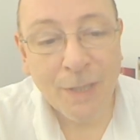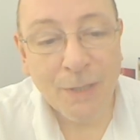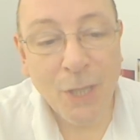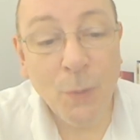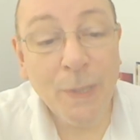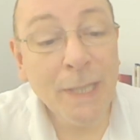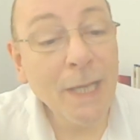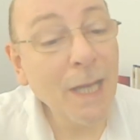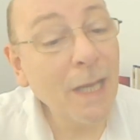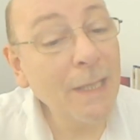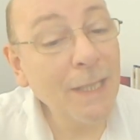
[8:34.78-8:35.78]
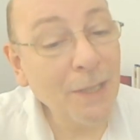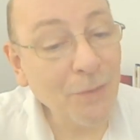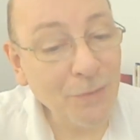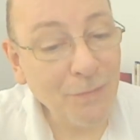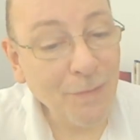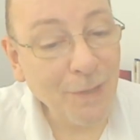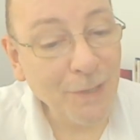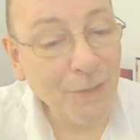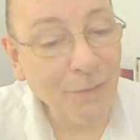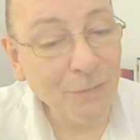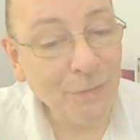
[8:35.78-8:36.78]
Knowing I cannot define
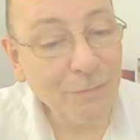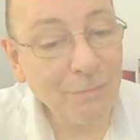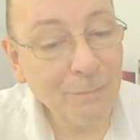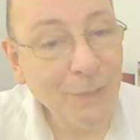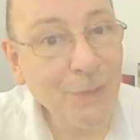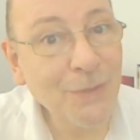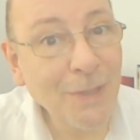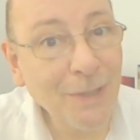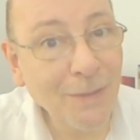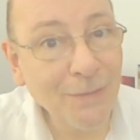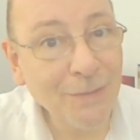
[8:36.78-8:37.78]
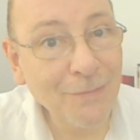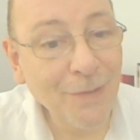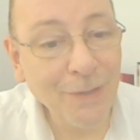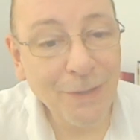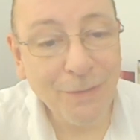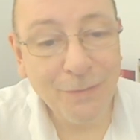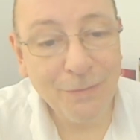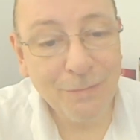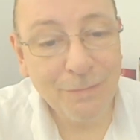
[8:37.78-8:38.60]
God, because I can't define God,